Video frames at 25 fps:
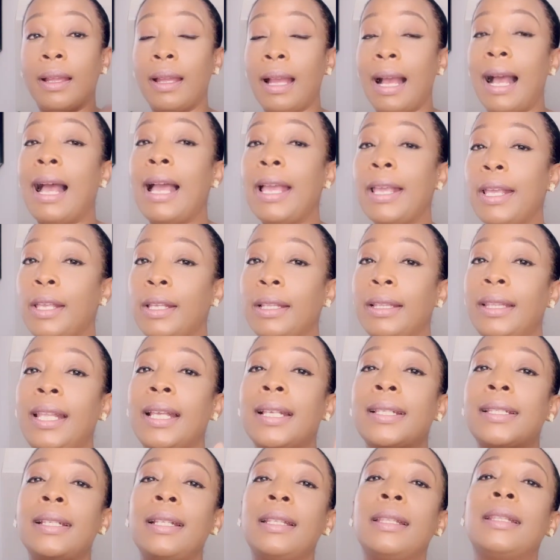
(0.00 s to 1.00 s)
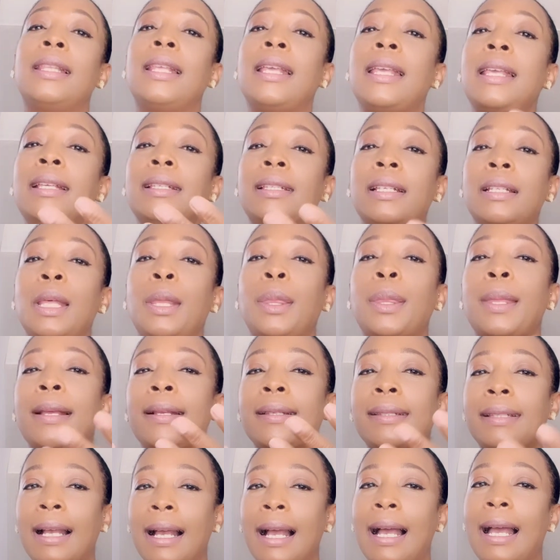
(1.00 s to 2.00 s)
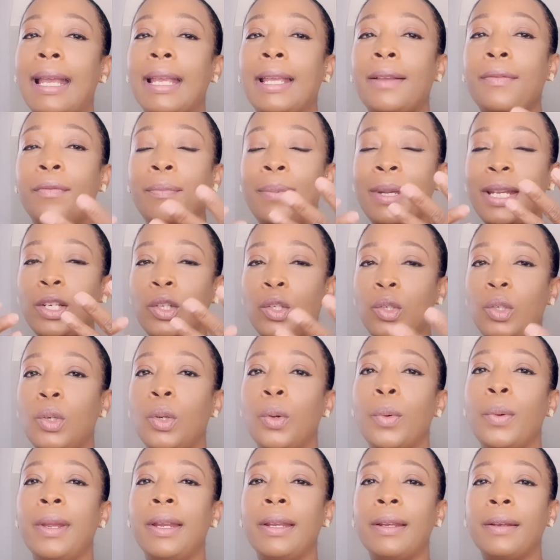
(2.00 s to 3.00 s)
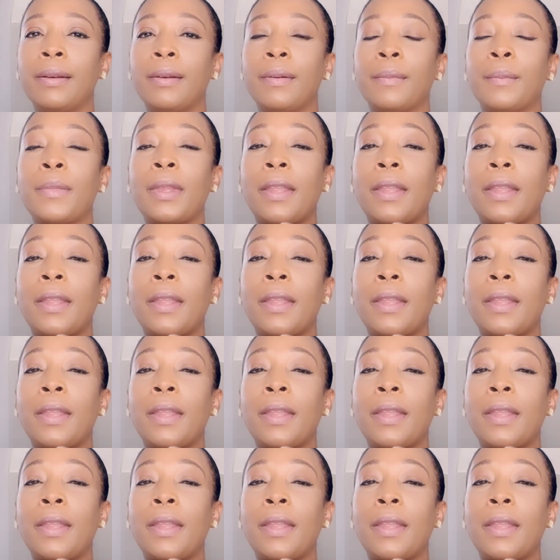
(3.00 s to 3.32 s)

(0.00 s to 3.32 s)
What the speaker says: These are the things that I've been doing